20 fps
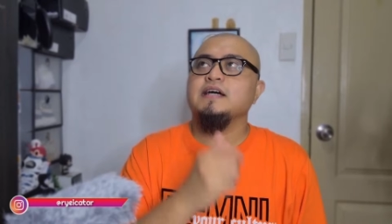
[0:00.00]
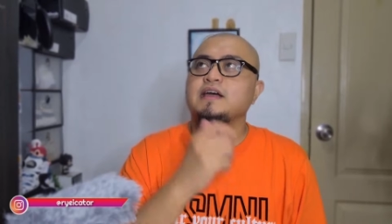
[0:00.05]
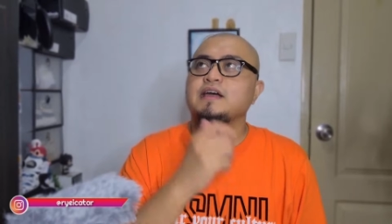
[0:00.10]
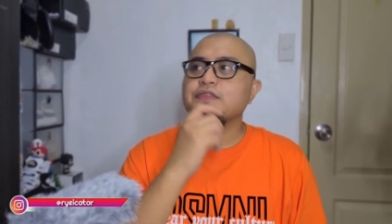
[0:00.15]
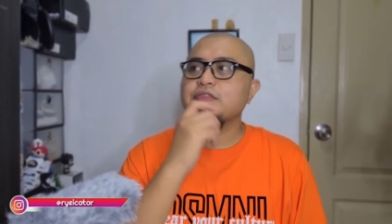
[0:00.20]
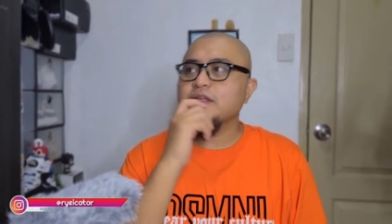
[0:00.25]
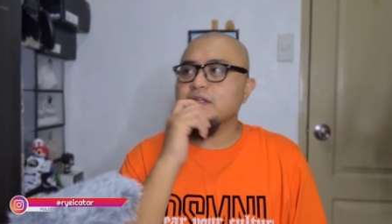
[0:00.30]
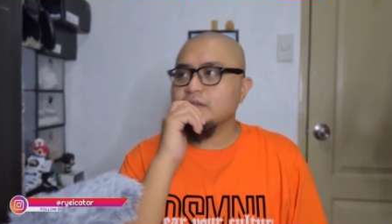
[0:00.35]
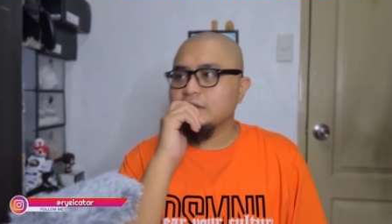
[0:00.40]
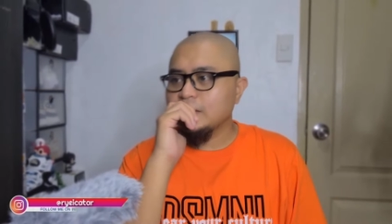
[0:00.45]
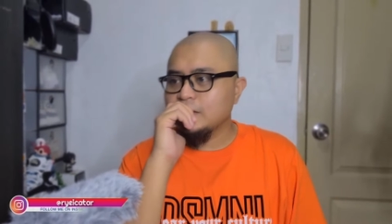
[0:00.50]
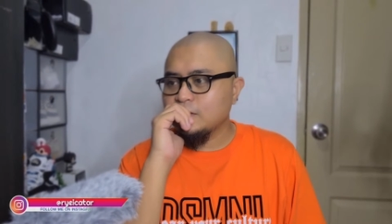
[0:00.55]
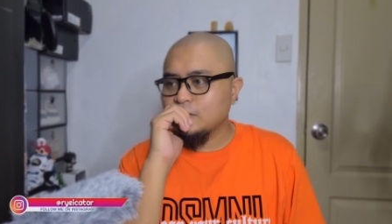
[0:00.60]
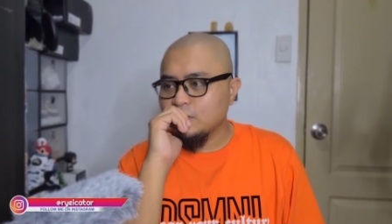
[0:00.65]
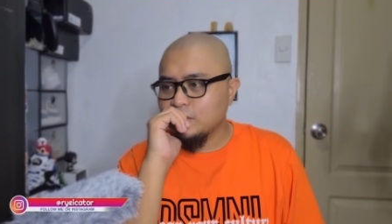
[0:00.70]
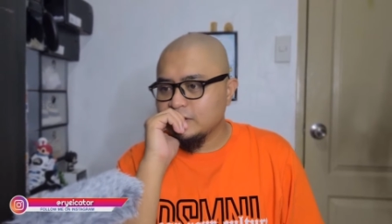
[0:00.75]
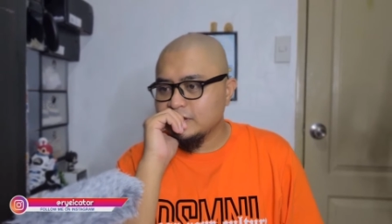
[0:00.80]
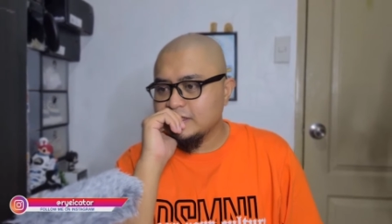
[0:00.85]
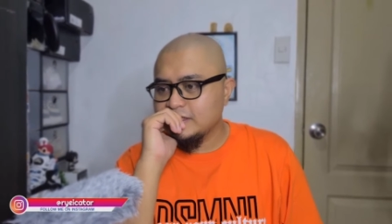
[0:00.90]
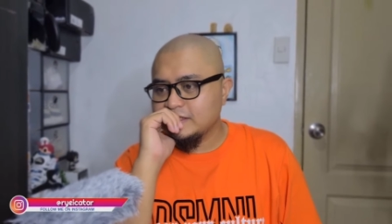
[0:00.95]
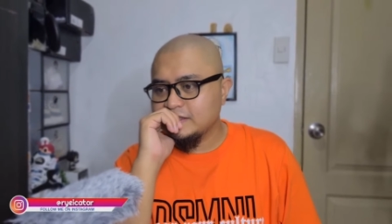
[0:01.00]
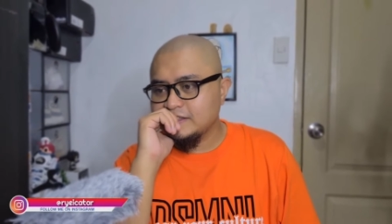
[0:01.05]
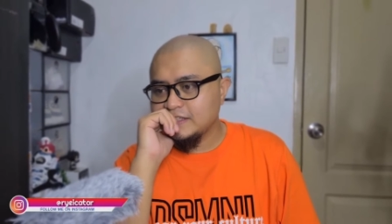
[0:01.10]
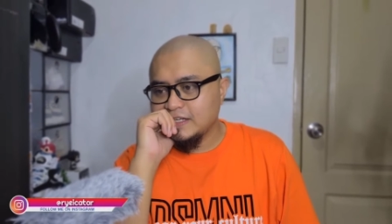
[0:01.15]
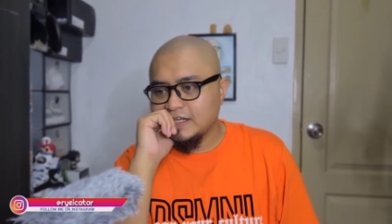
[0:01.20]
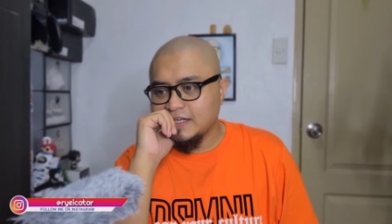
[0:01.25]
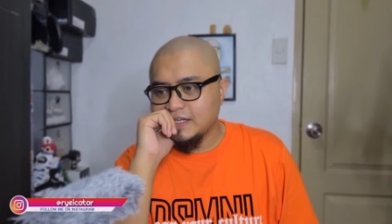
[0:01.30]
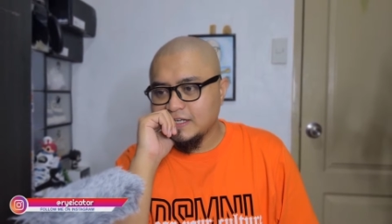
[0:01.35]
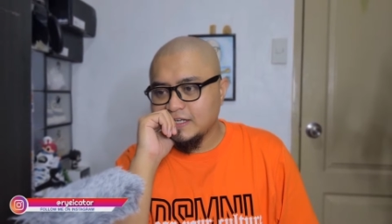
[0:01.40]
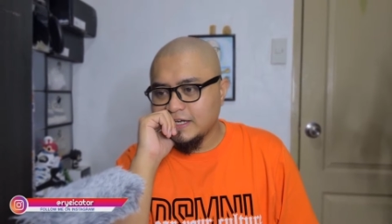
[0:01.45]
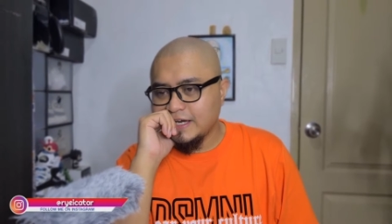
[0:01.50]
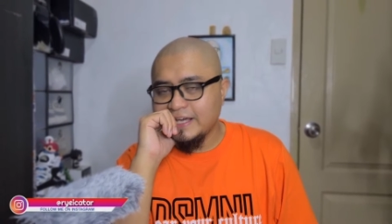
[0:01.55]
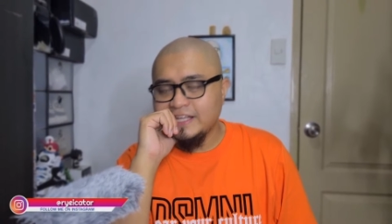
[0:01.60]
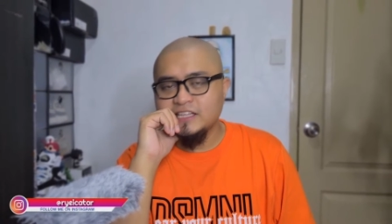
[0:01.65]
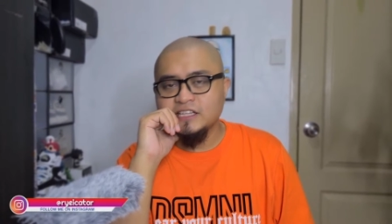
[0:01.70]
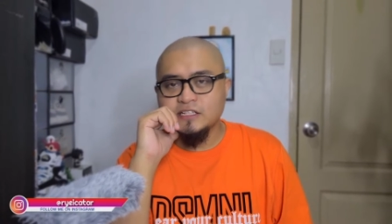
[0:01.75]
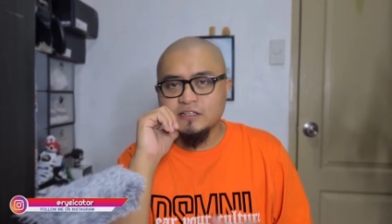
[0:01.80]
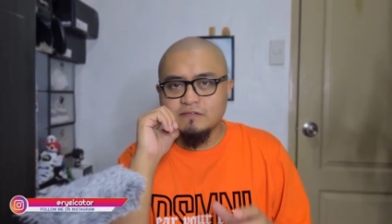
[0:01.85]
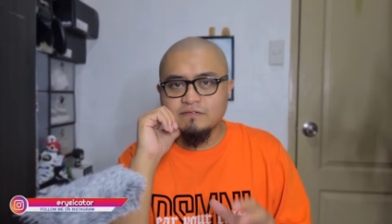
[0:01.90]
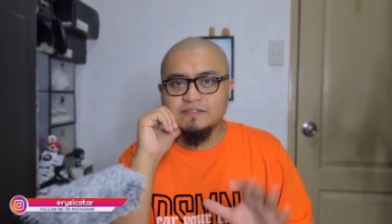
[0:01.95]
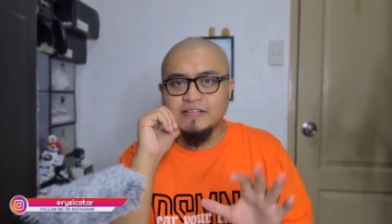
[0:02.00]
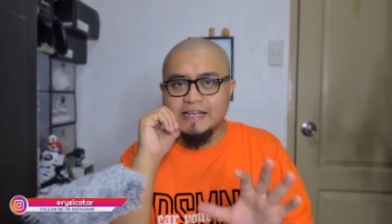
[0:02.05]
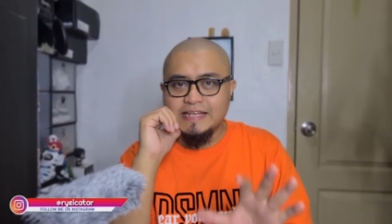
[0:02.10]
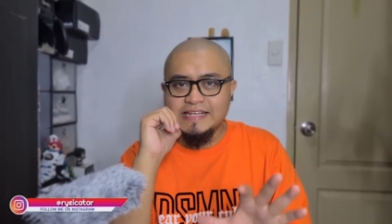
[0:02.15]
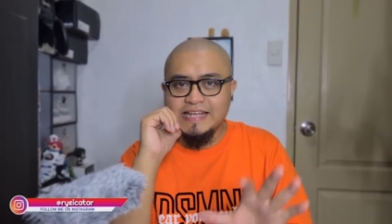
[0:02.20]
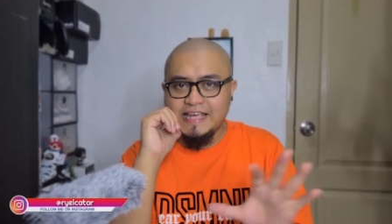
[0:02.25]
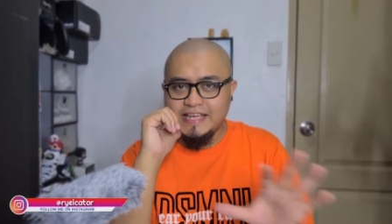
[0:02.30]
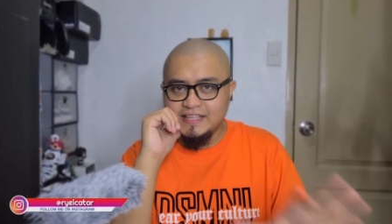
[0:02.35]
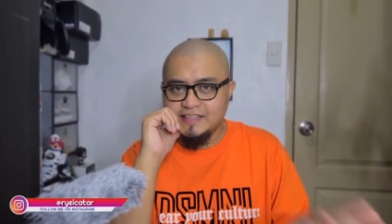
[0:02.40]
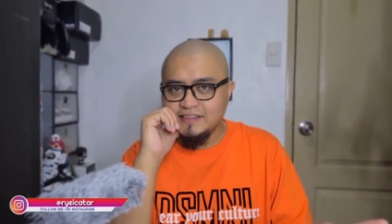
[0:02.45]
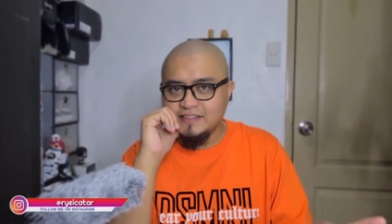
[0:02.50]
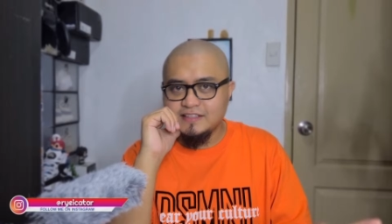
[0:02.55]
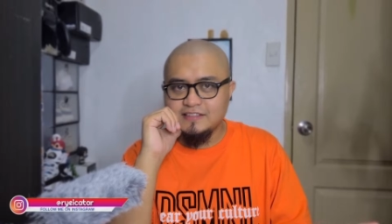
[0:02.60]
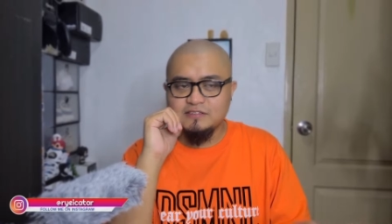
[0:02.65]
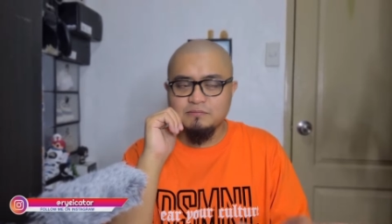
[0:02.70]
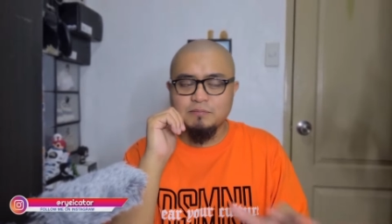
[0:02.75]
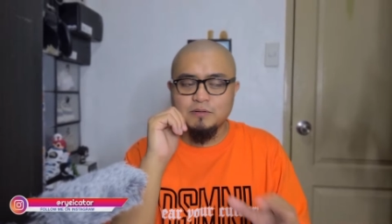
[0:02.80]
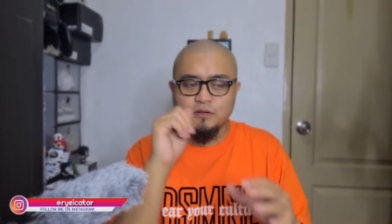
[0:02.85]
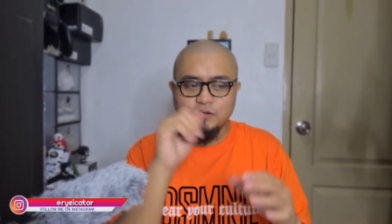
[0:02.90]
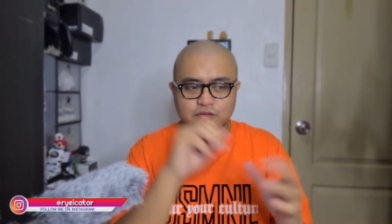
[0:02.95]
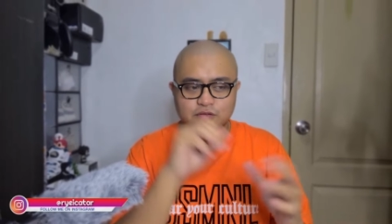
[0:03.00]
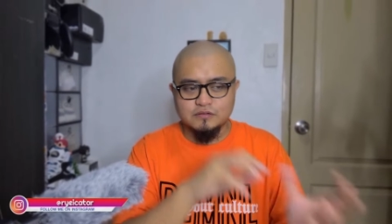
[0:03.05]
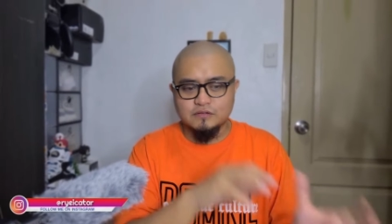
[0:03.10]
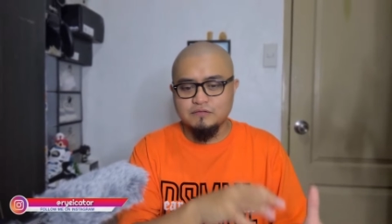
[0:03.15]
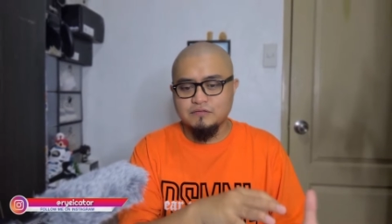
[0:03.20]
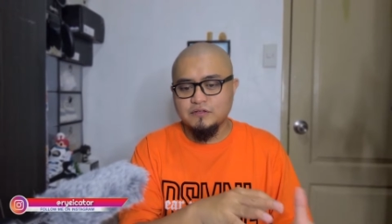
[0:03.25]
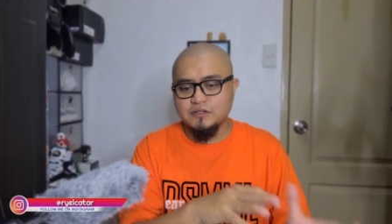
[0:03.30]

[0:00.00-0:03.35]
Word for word: I think they called it uh, I Love the 90s because of